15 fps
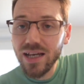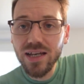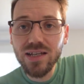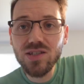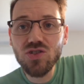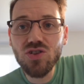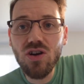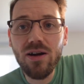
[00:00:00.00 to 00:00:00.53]

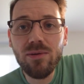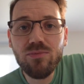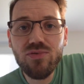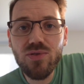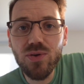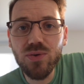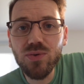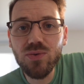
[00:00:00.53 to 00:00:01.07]
is try and
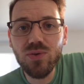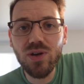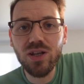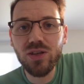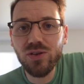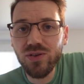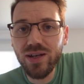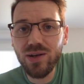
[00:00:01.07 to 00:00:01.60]
brew
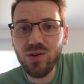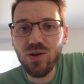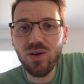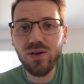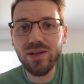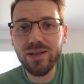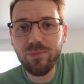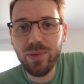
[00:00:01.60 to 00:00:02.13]
a
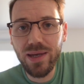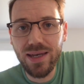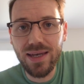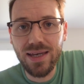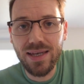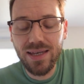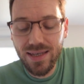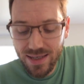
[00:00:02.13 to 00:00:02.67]
non-alcoholic
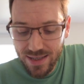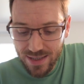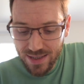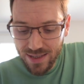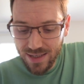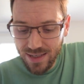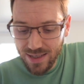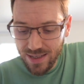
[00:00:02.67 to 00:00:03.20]
beer.
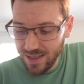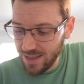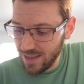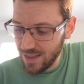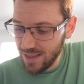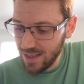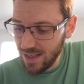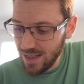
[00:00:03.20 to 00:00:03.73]

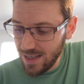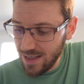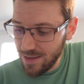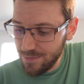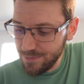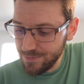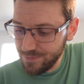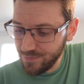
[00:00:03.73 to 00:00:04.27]

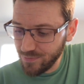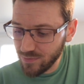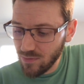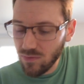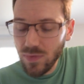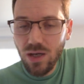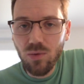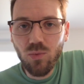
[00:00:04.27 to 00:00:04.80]
Um,
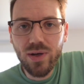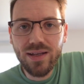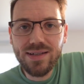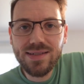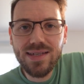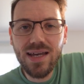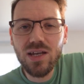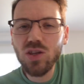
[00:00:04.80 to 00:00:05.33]
and when I
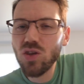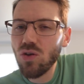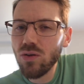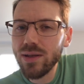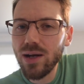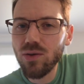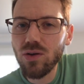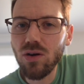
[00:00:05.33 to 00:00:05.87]
say
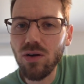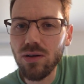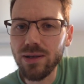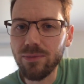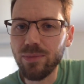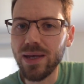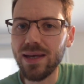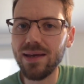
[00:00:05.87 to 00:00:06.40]

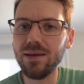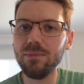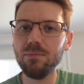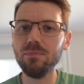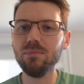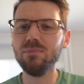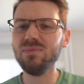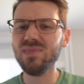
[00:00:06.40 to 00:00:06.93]
non-alcoholic beer,
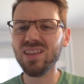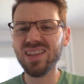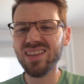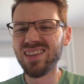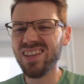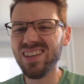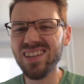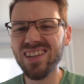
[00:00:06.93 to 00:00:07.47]

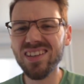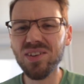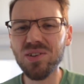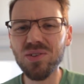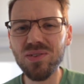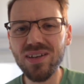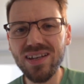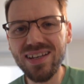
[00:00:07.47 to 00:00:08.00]
you
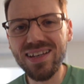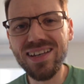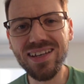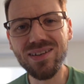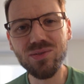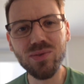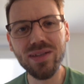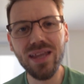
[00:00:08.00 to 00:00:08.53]
know,
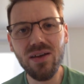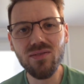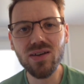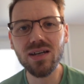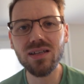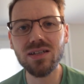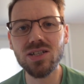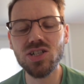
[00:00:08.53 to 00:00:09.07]
we're never
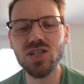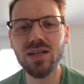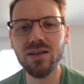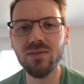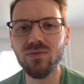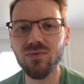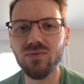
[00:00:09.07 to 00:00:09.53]
going to achieve